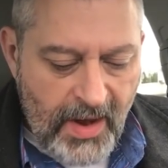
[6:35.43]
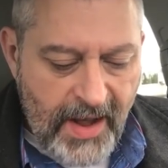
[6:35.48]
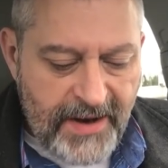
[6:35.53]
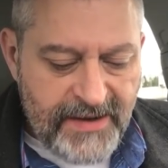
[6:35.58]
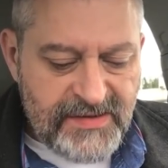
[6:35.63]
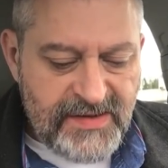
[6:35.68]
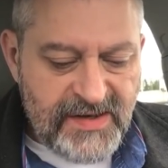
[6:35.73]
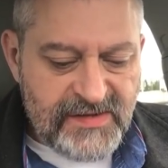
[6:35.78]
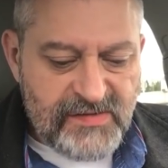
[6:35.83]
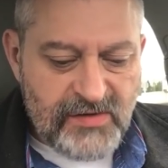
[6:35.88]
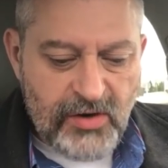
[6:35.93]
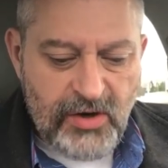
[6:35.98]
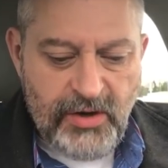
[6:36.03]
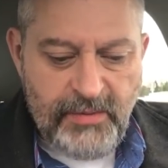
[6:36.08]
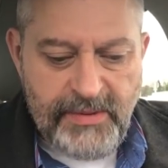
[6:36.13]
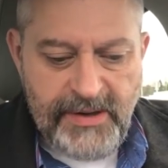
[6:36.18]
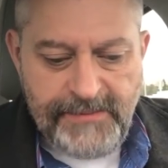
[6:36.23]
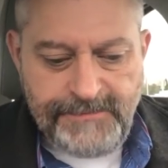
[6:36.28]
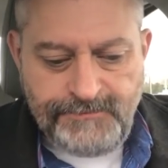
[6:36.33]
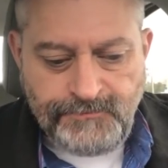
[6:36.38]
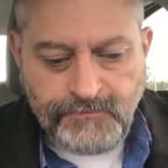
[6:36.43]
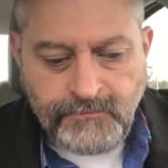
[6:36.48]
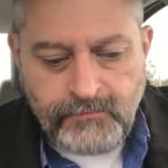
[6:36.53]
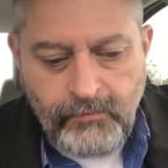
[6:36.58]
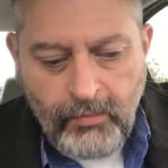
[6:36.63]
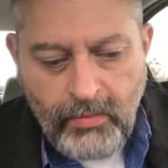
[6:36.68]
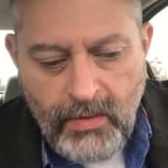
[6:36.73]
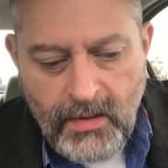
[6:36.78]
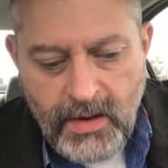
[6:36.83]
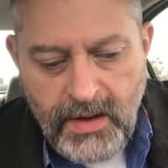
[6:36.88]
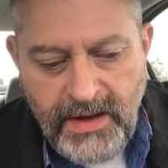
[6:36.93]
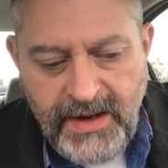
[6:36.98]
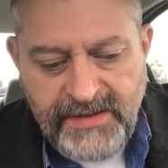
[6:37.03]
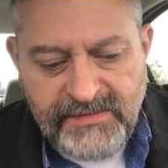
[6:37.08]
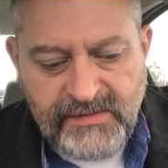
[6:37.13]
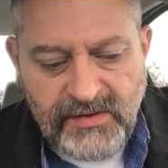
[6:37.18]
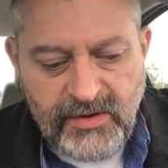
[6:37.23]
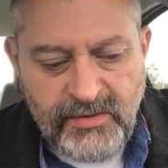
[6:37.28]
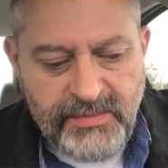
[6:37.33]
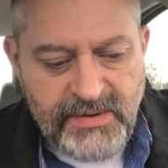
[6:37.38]
I could taste it a little bit. It
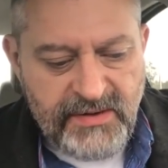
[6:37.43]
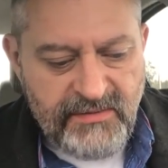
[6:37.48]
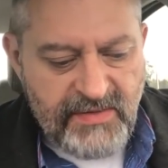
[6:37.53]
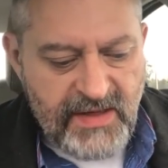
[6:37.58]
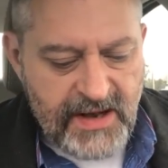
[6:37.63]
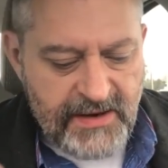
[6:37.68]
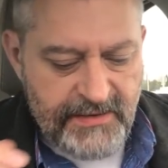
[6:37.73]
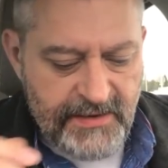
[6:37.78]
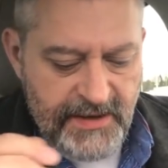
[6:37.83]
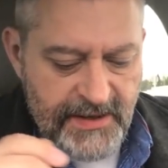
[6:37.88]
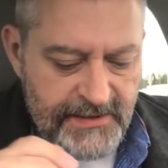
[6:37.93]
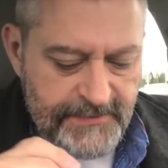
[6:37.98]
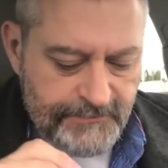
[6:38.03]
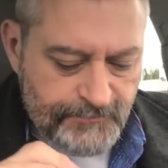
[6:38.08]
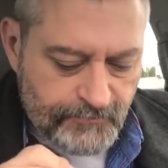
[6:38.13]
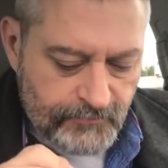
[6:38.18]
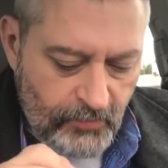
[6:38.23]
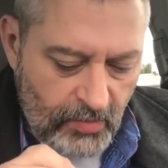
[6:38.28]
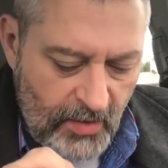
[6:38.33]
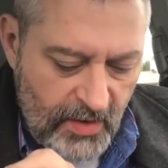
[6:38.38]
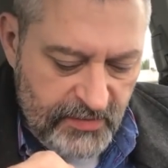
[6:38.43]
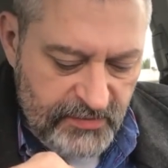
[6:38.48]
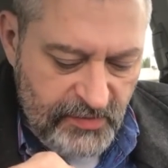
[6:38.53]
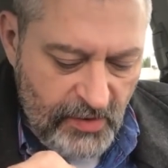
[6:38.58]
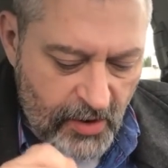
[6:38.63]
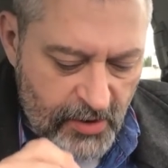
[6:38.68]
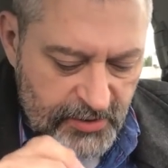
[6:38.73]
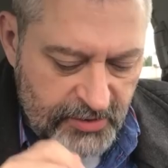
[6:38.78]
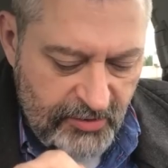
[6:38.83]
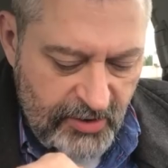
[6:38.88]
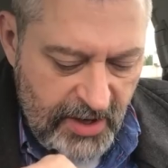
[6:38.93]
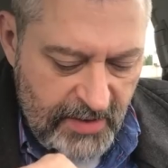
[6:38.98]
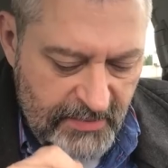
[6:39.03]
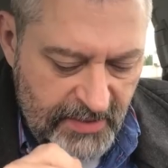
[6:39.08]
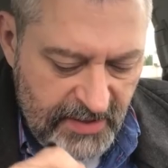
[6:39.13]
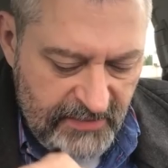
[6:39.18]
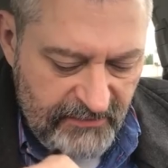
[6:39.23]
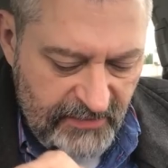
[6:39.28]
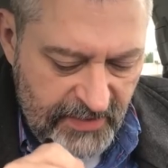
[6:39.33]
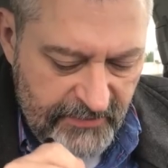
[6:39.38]
adds a little bit of that tart
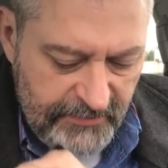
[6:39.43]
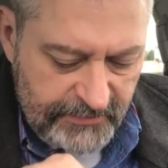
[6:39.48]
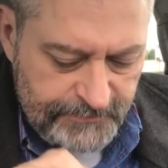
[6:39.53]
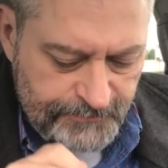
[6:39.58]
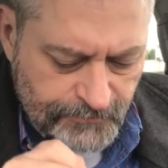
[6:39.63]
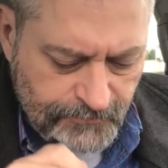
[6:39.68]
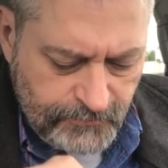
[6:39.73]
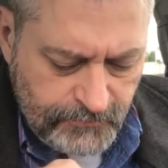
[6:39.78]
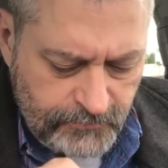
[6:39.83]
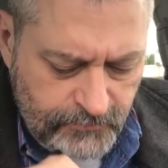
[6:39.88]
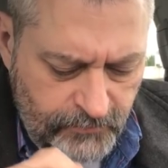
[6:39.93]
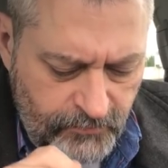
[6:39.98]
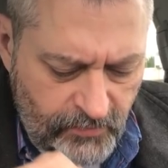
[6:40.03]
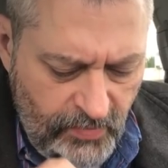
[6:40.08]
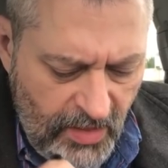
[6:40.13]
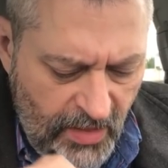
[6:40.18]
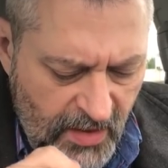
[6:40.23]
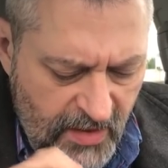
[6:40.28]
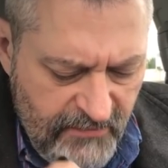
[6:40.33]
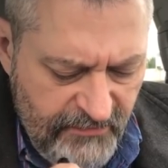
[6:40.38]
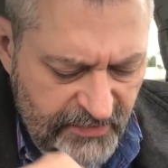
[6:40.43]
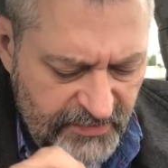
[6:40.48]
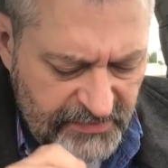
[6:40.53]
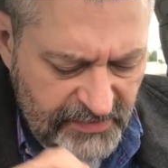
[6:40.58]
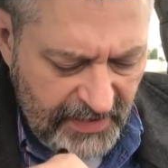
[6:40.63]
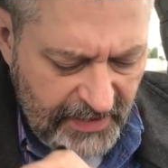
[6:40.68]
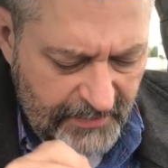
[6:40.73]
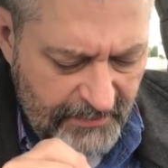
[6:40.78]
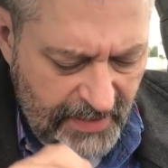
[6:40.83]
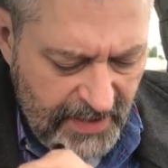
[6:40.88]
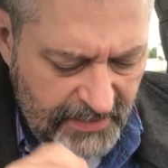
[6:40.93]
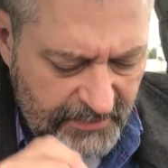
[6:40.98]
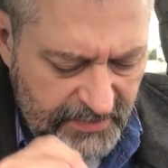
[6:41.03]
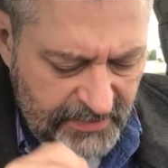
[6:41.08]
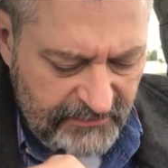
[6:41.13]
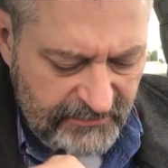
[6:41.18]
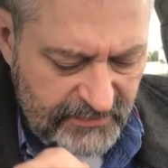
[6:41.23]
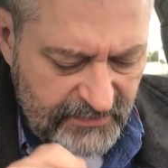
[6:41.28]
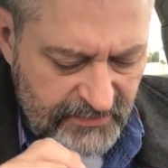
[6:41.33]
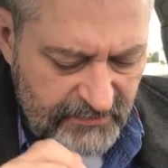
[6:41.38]
cranberry flavor. It feels like it might have
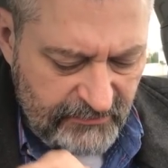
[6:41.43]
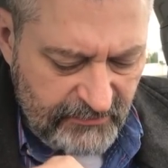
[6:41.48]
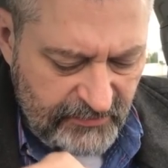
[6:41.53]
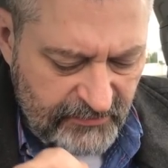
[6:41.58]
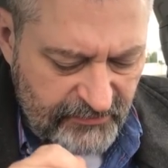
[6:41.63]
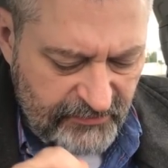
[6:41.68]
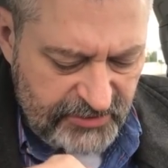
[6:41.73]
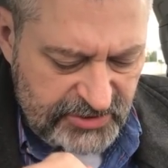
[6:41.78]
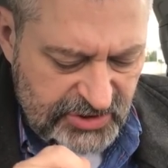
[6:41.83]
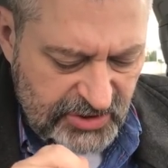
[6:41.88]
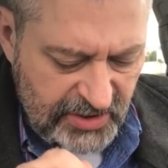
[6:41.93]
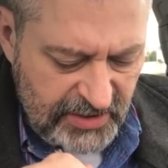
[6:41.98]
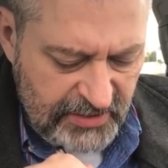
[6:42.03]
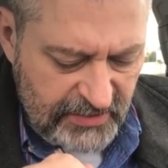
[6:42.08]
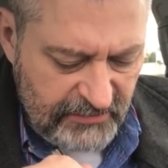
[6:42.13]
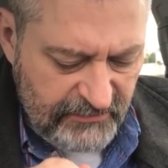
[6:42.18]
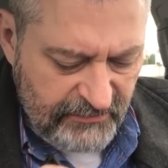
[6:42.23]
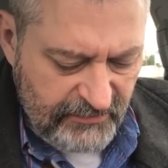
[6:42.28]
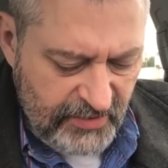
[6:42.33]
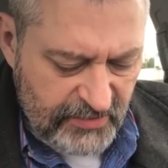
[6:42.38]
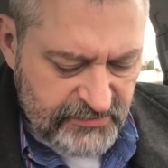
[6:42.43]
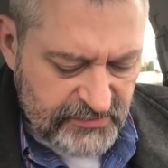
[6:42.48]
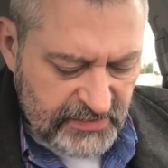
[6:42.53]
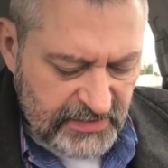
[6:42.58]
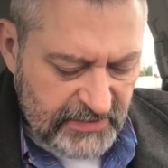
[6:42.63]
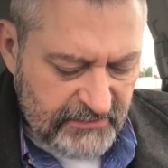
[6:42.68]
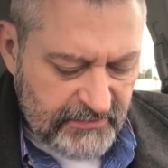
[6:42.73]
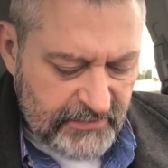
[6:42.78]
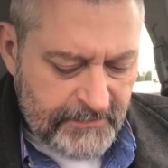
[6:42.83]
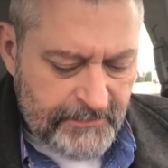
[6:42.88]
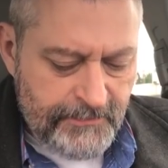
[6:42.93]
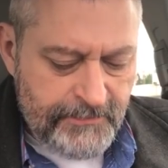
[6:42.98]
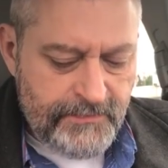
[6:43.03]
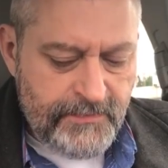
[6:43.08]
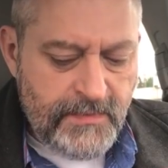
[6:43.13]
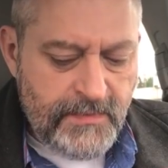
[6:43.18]
been refrigerated or frozen even.